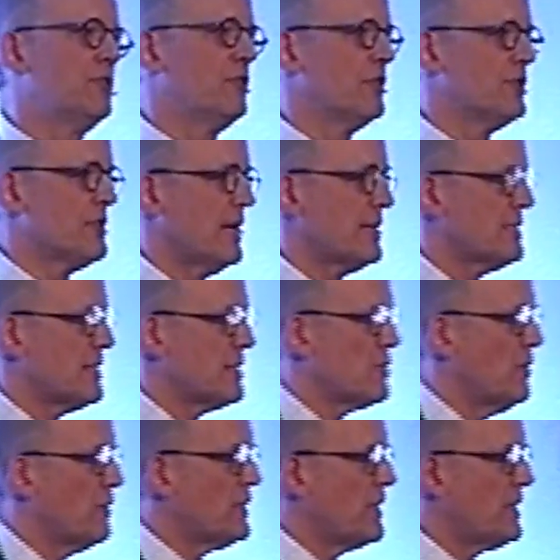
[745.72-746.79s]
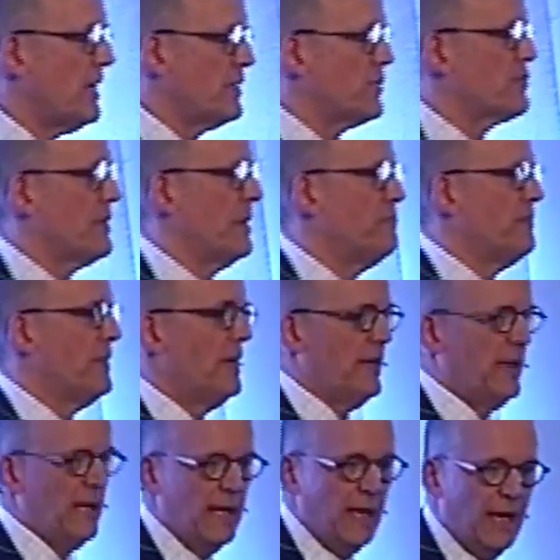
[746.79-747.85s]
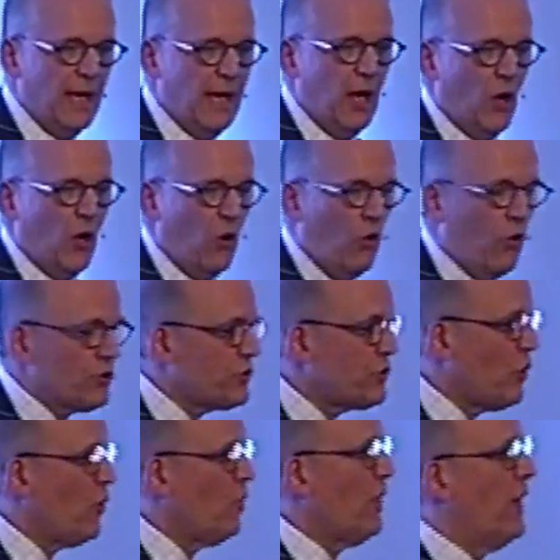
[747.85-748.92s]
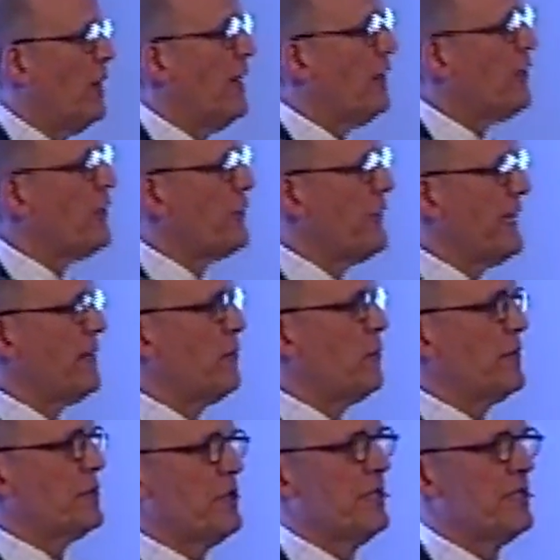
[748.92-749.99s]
to the success of the country. Also, another thing which